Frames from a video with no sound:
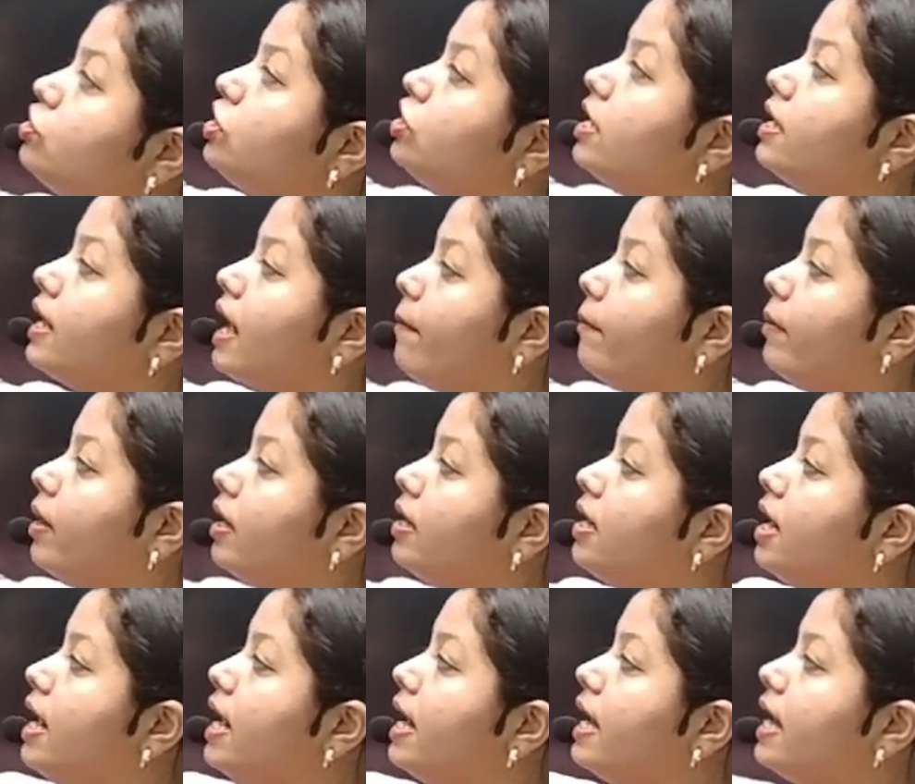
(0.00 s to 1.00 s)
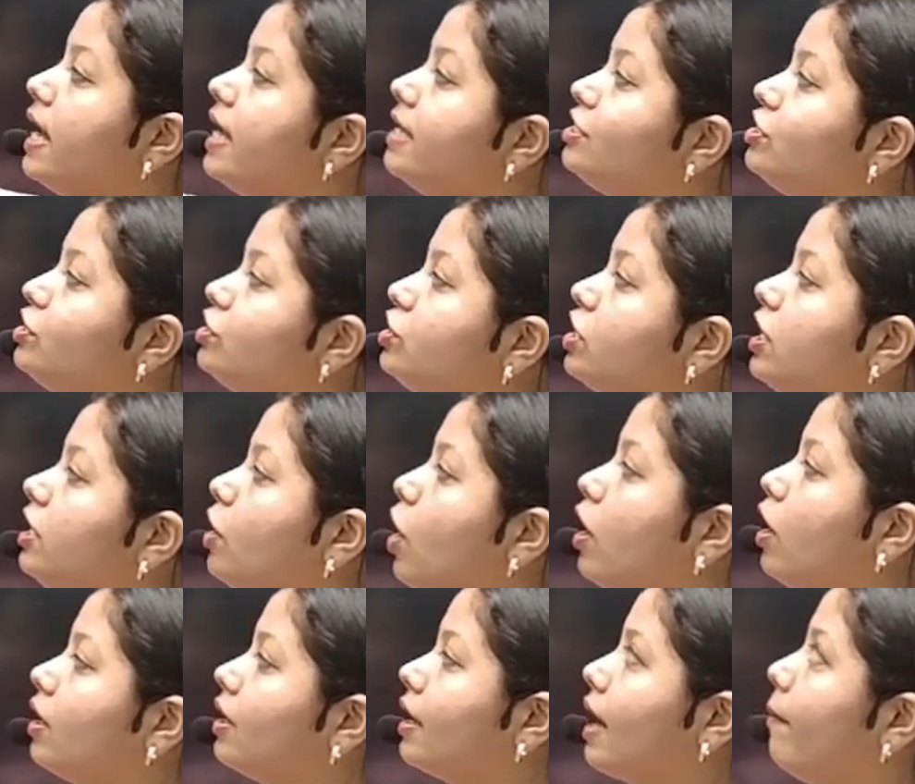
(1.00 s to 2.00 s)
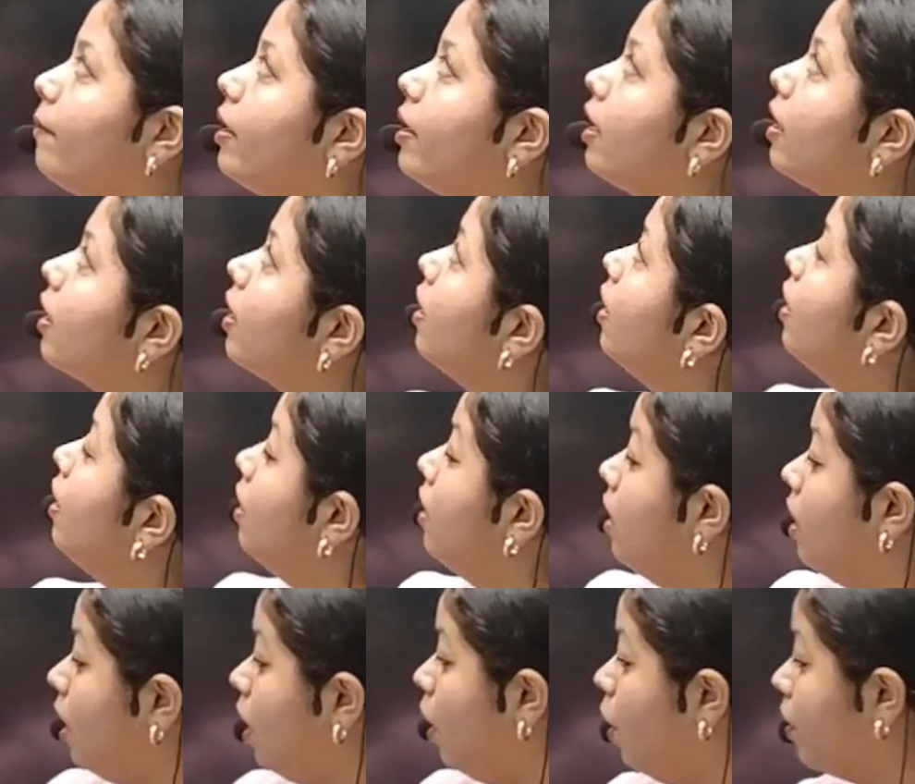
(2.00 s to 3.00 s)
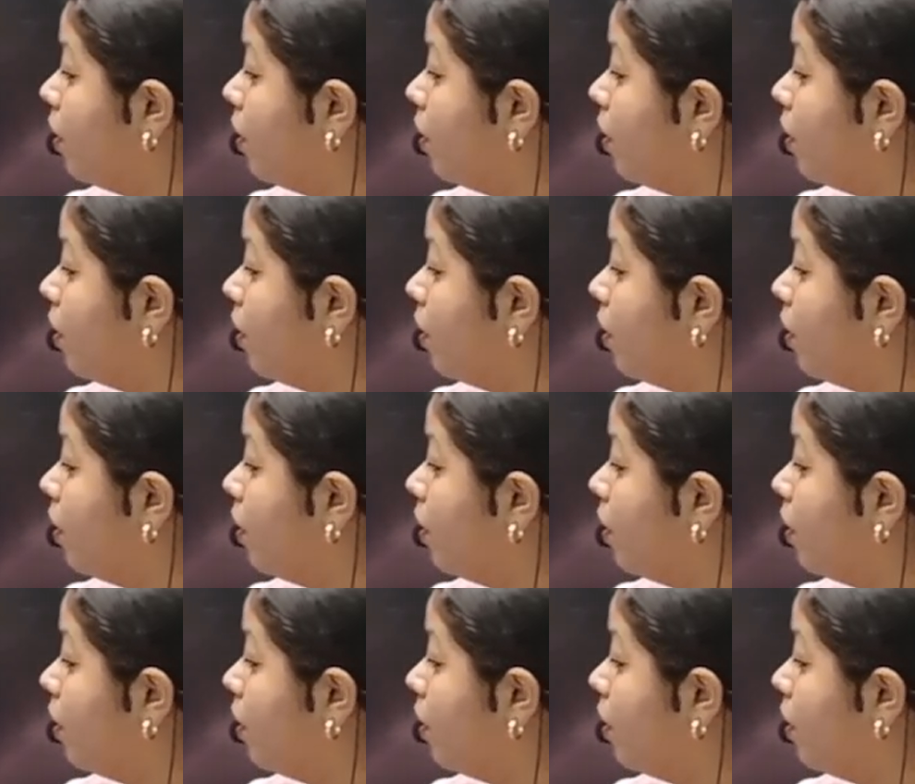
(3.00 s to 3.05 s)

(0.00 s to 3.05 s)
coming? Is she not coming? Okay,